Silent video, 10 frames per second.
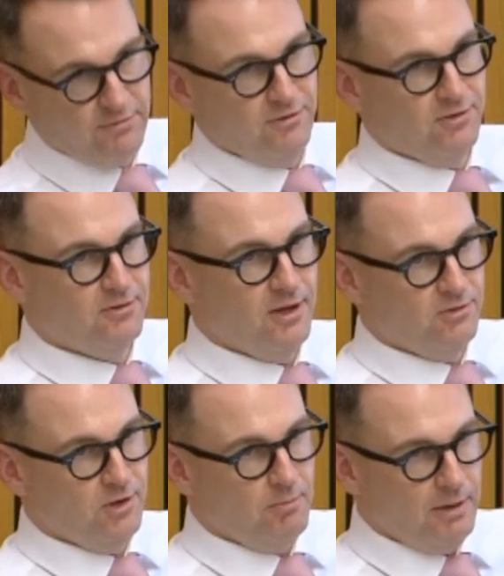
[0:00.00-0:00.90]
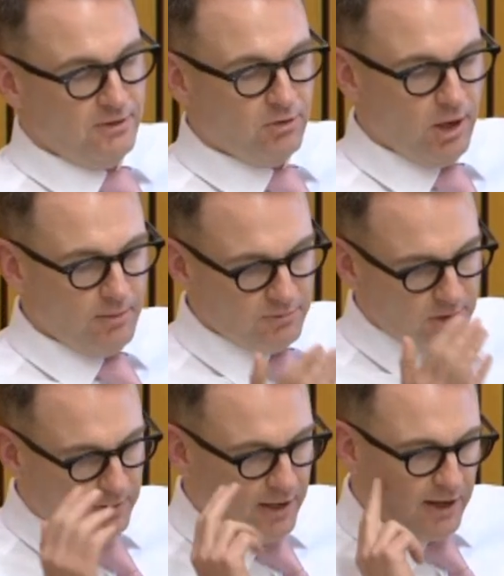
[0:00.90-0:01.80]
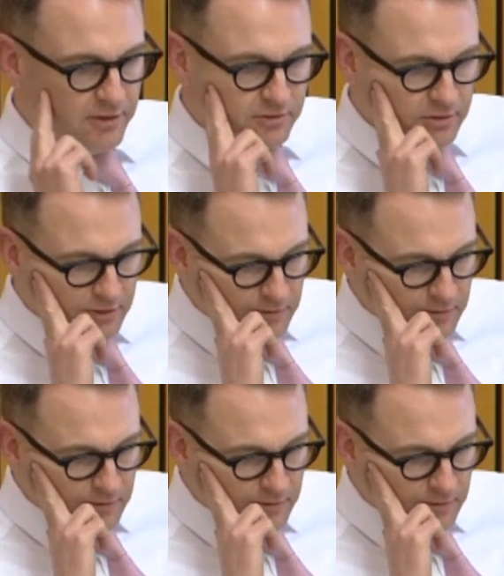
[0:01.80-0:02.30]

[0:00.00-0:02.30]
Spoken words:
this, as you know, many times in the past.